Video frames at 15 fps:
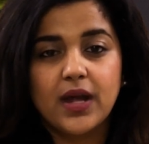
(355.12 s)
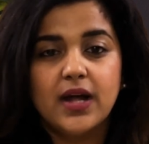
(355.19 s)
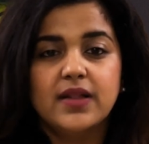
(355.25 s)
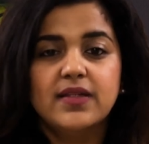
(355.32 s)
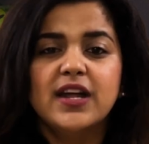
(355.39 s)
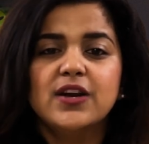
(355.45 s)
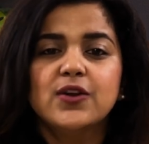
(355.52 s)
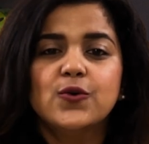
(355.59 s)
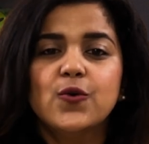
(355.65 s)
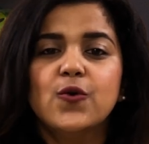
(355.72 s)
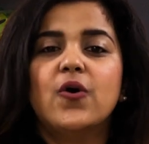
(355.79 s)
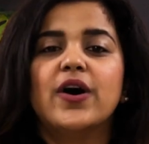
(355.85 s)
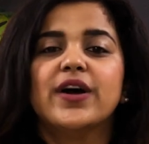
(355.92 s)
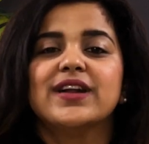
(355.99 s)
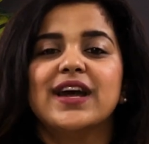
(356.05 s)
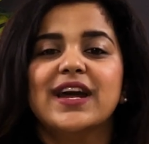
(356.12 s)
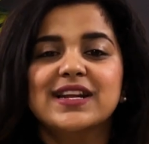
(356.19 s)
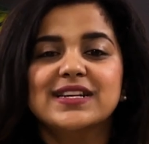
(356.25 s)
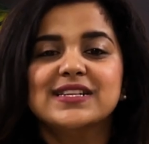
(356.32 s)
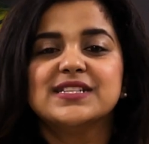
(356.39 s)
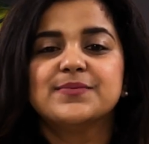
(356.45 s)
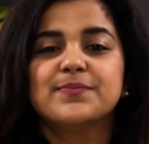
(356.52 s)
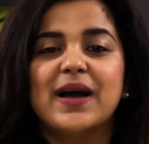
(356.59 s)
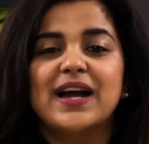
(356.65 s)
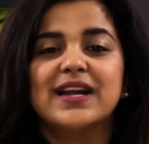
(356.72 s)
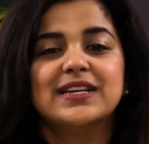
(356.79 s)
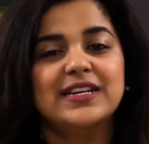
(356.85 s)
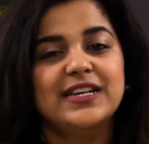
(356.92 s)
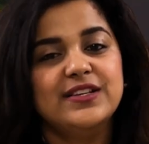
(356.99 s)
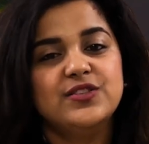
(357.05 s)
Then go on and
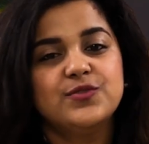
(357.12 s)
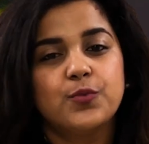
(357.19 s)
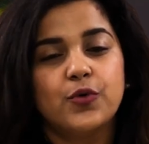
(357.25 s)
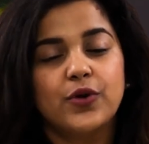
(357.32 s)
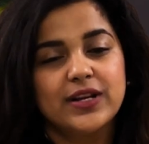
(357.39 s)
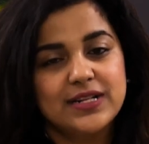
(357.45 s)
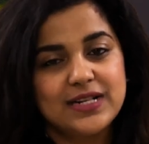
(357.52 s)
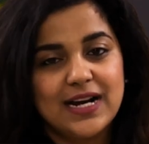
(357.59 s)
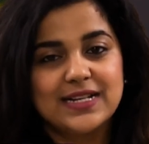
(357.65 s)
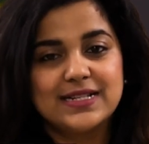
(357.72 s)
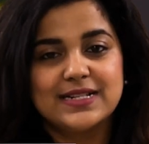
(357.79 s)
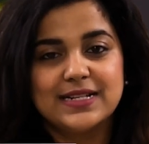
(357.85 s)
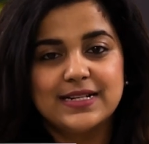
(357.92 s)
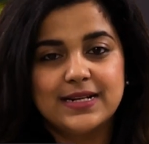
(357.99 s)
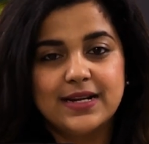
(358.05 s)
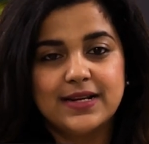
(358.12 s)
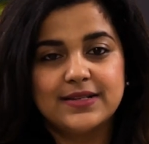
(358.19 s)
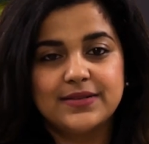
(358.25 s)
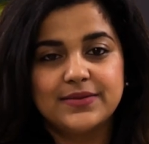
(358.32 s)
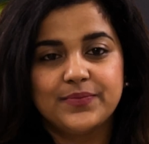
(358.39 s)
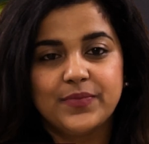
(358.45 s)
expand each point as needed.